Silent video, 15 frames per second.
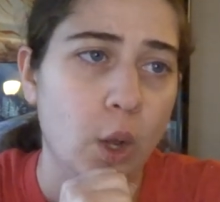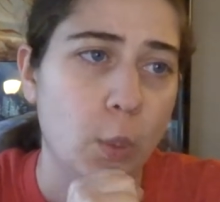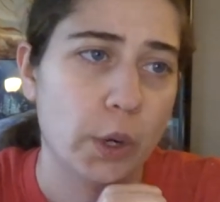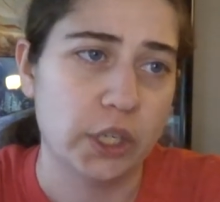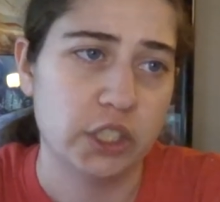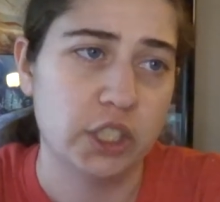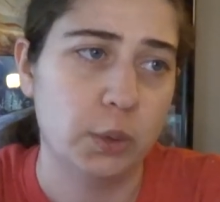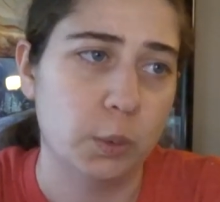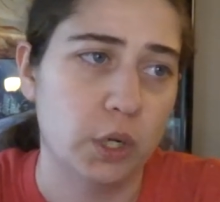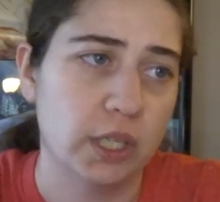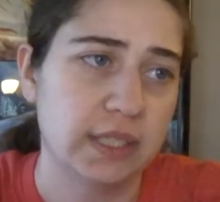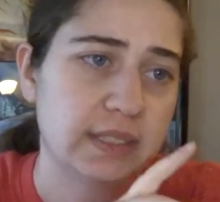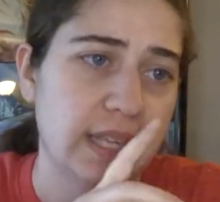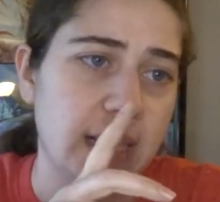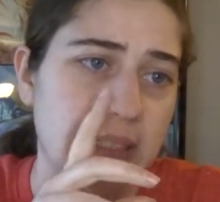where she
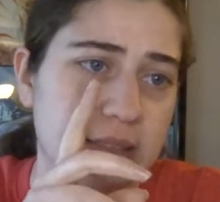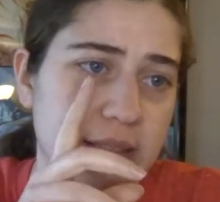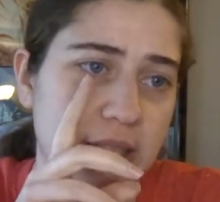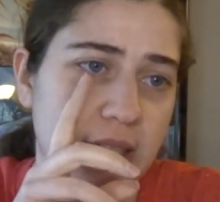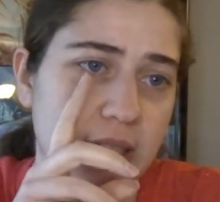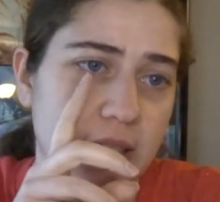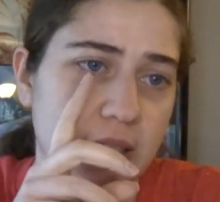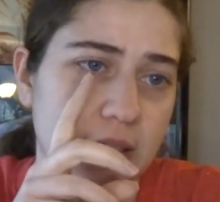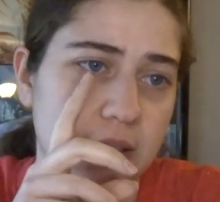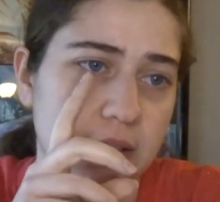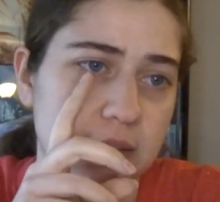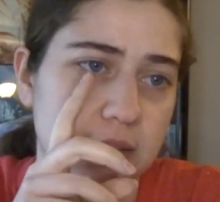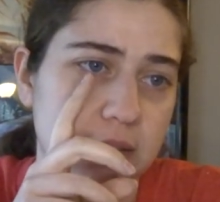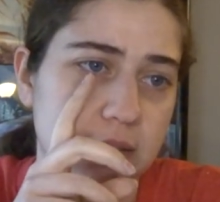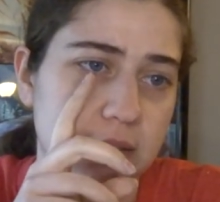works has
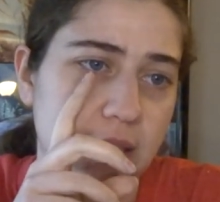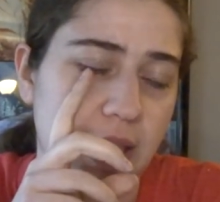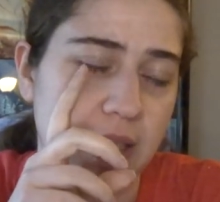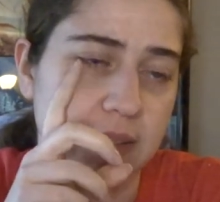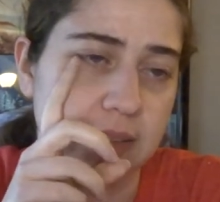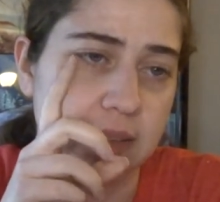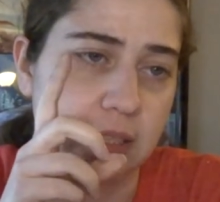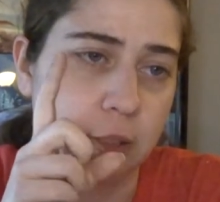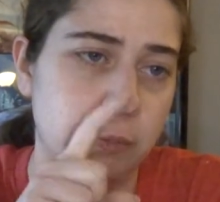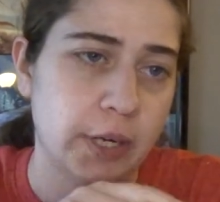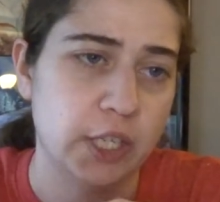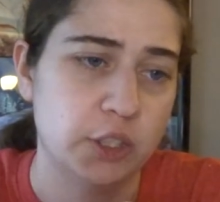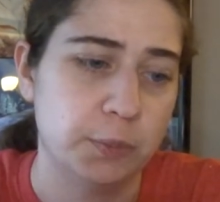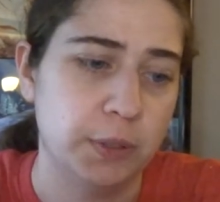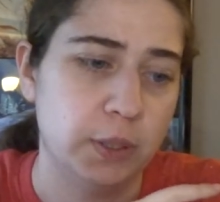an
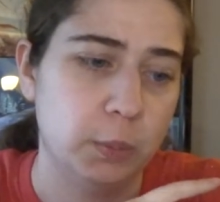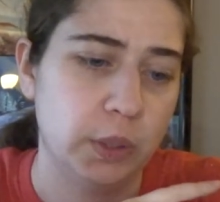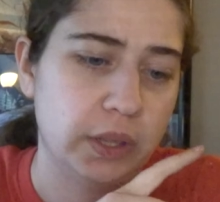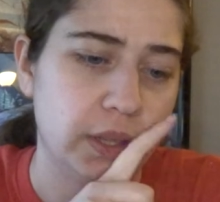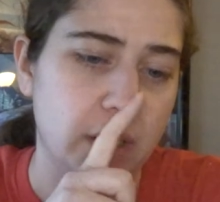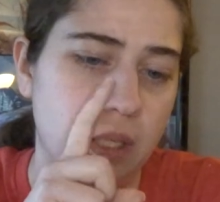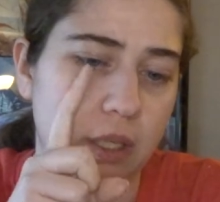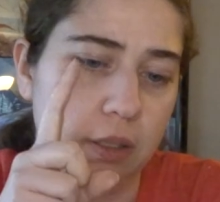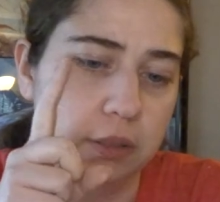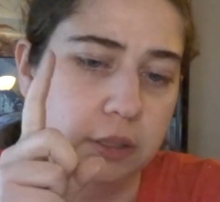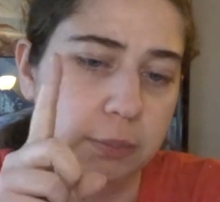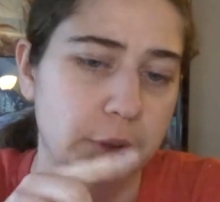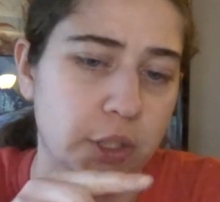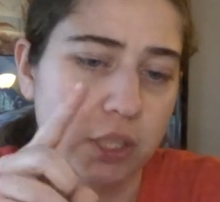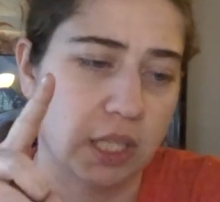arrangement with the
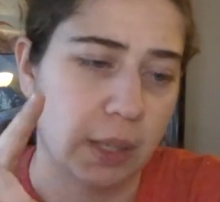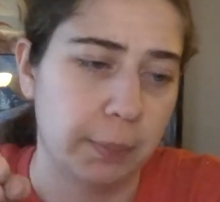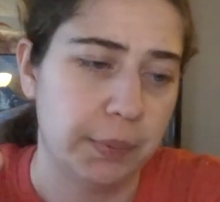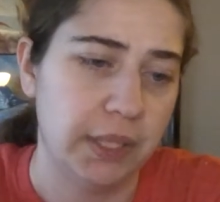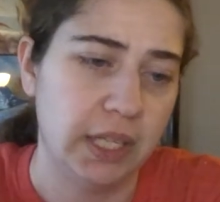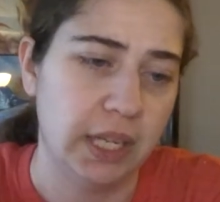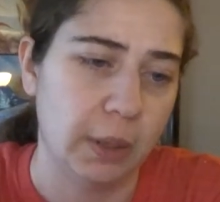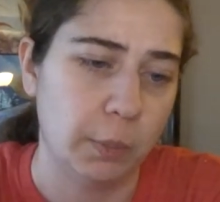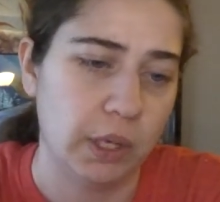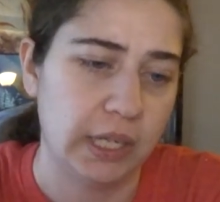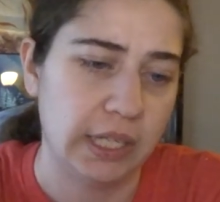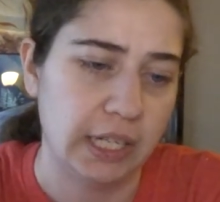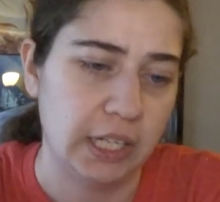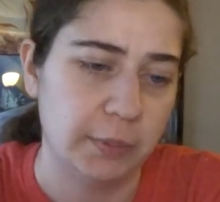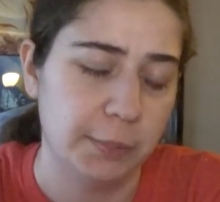computer company I want
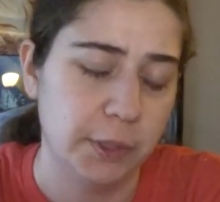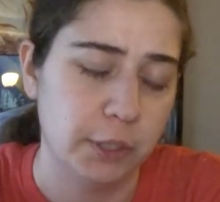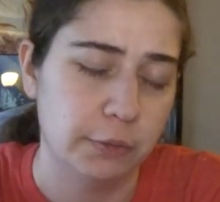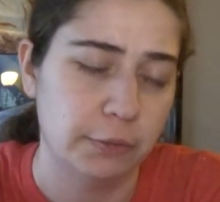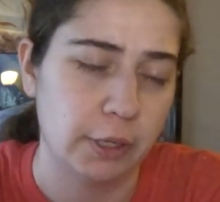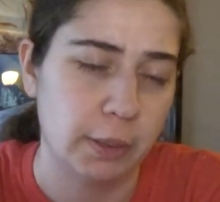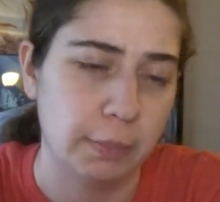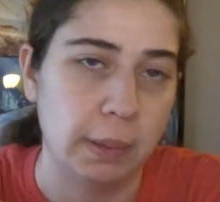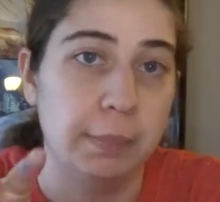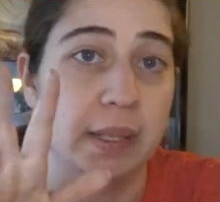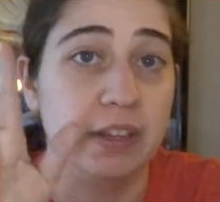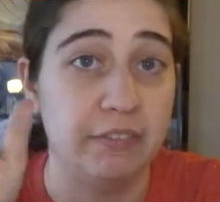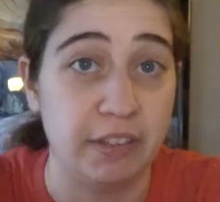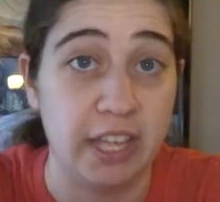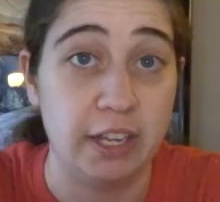to get a computer from. I'm
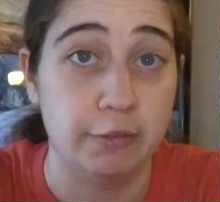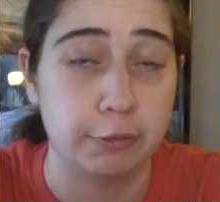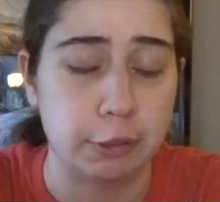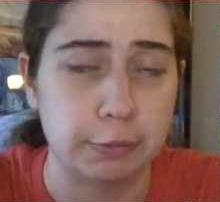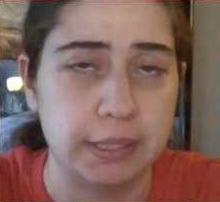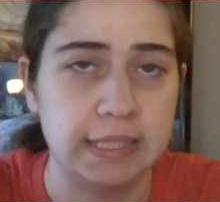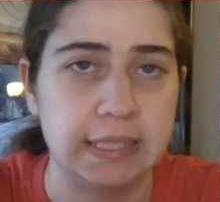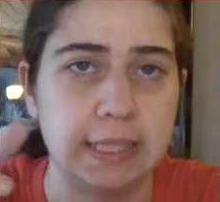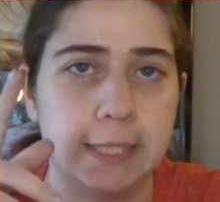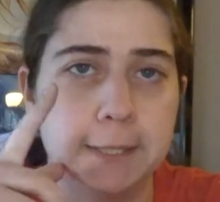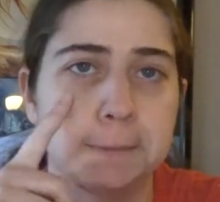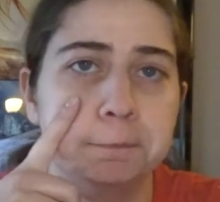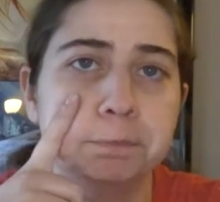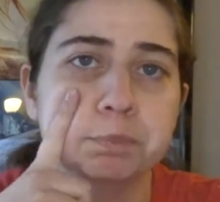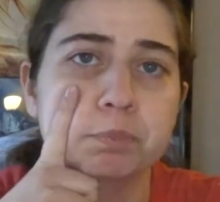being vague for a reason here.